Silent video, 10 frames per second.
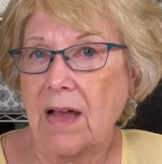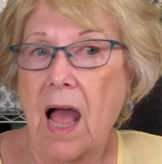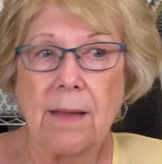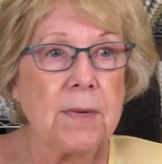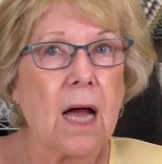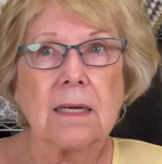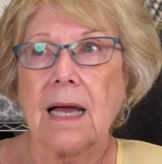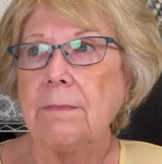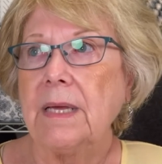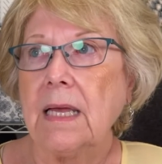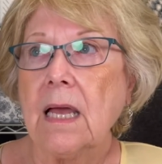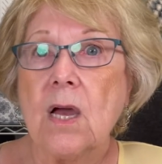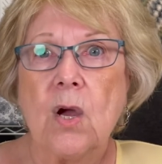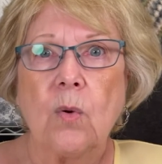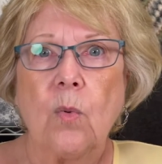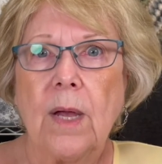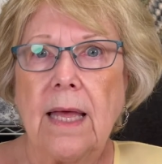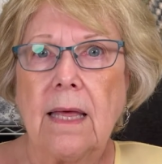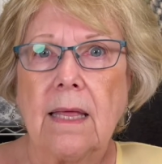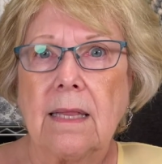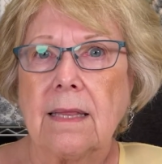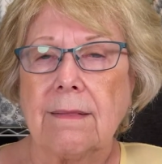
I'm not coming with